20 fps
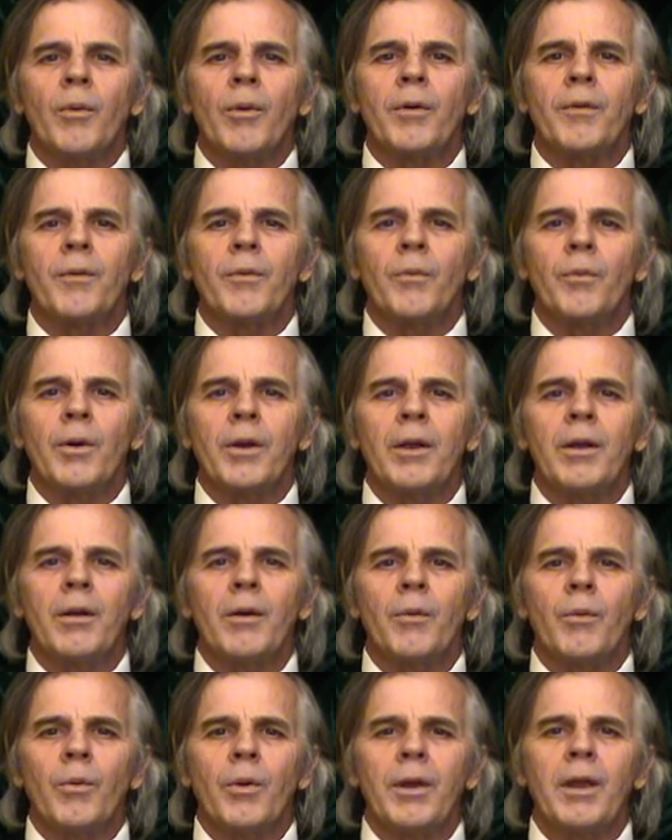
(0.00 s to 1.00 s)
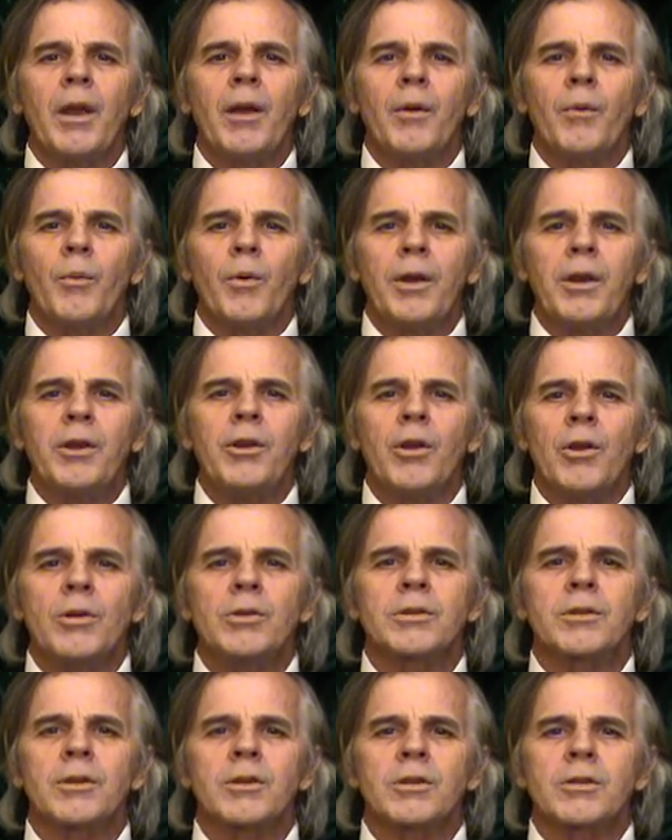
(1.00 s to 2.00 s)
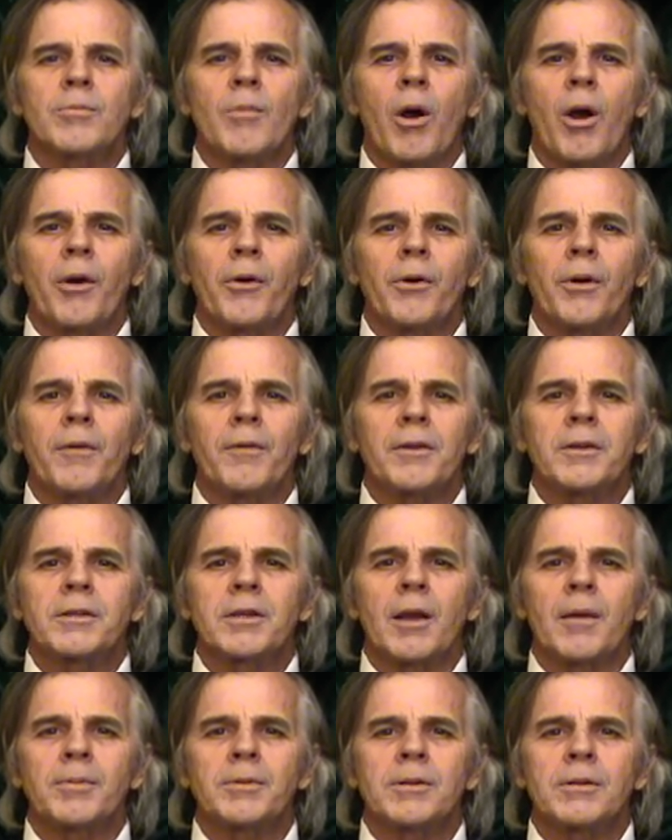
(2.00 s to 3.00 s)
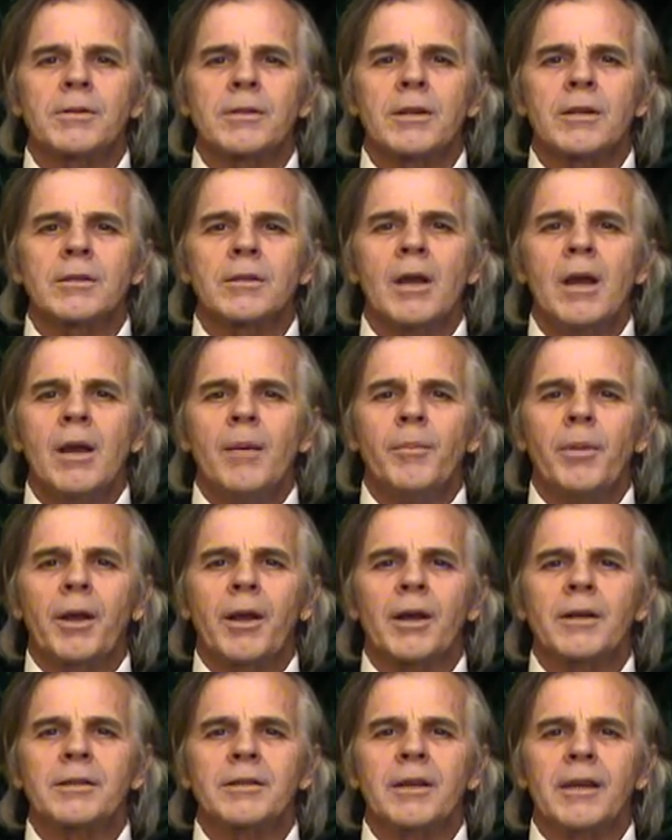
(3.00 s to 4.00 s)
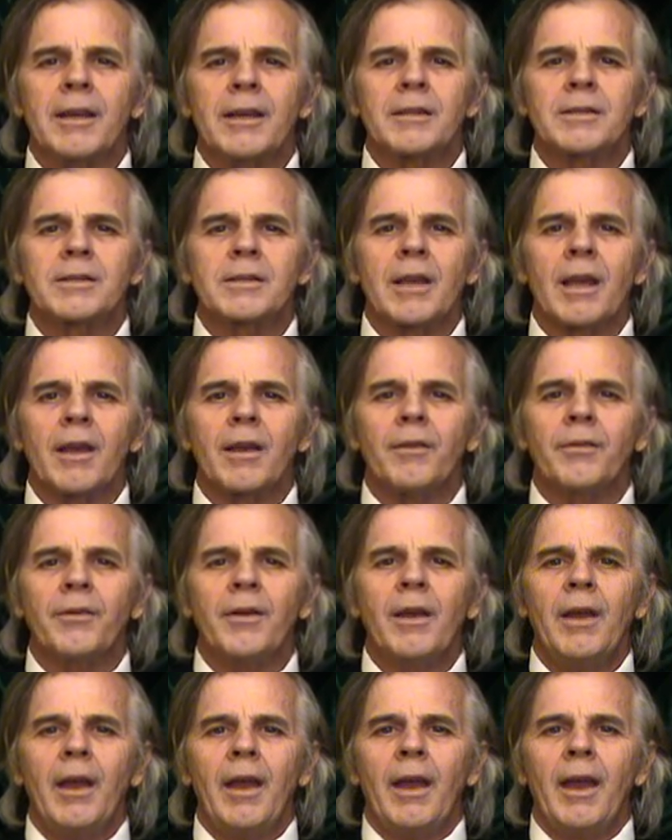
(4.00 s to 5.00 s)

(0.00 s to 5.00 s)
We've, we, we, we use the smarter of the substances because it is safe.